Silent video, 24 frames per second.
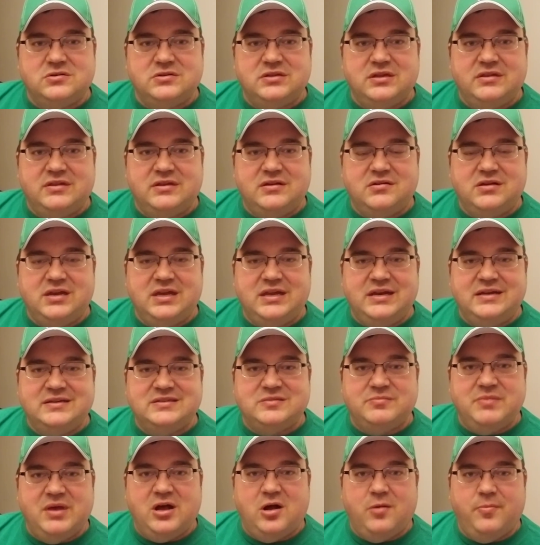that they're getting
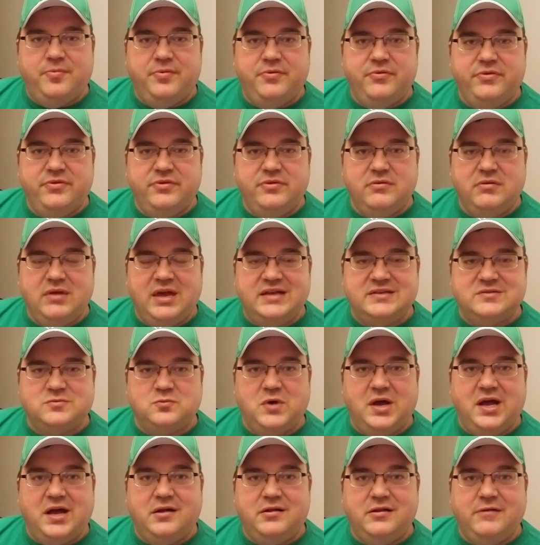some help as
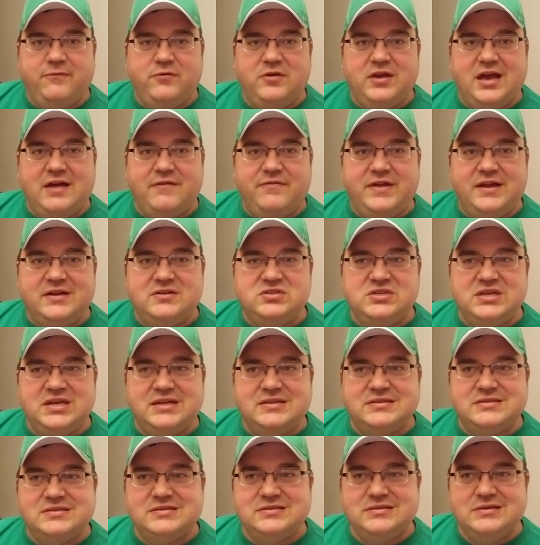well if you have that
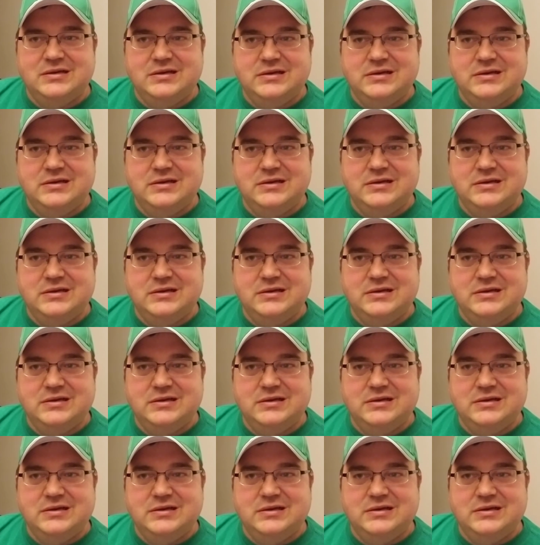chance.